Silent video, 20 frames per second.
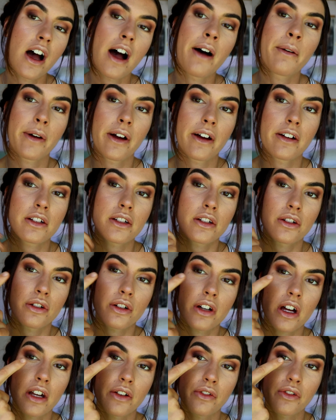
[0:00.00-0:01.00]
I'm going to
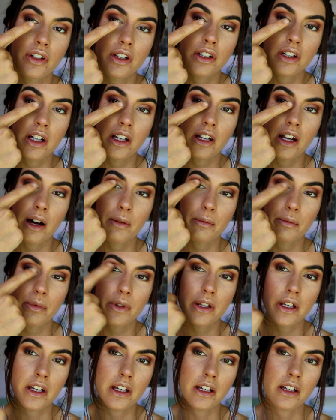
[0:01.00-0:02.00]
kind of clean up
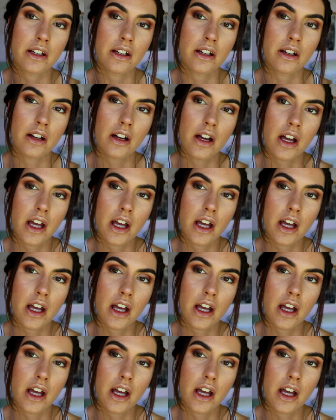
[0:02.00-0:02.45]
the